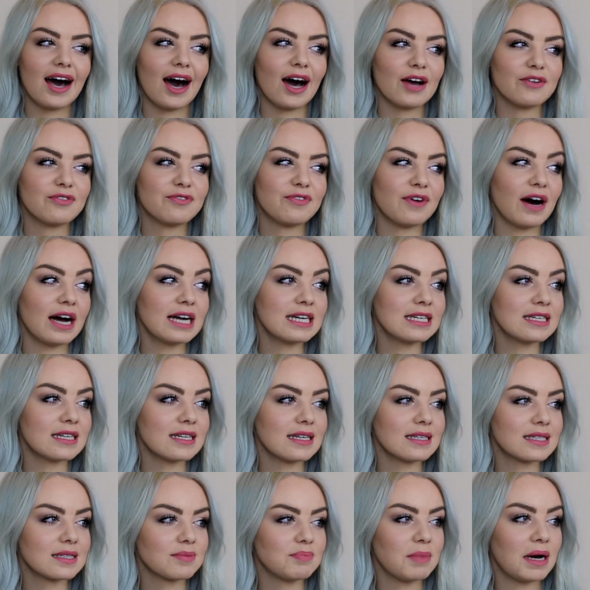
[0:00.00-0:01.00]
I find
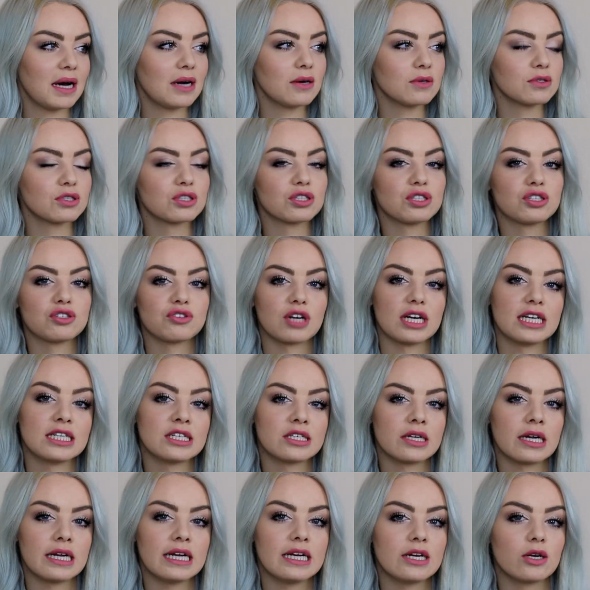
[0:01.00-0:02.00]
the smell
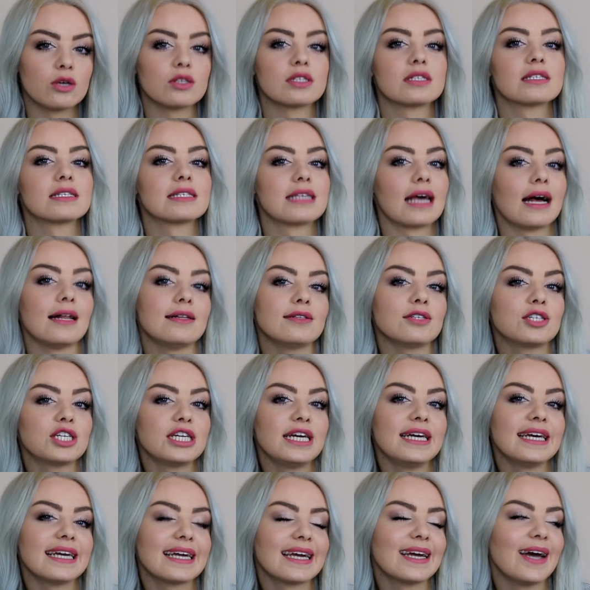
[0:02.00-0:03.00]
strangely
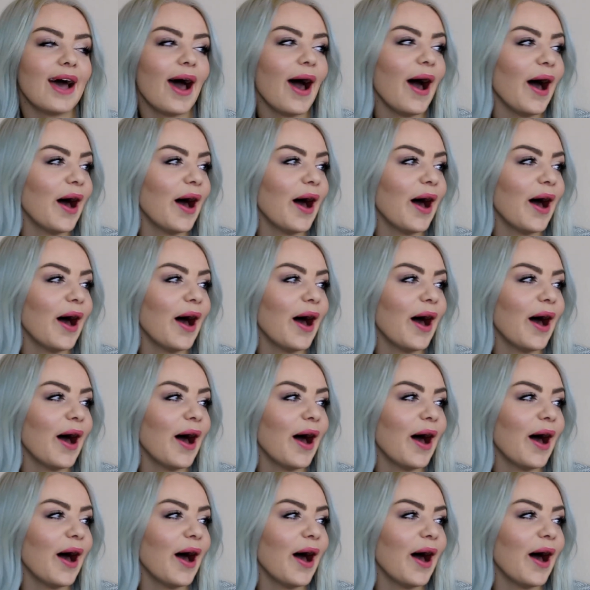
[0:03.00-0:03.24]
nostalgic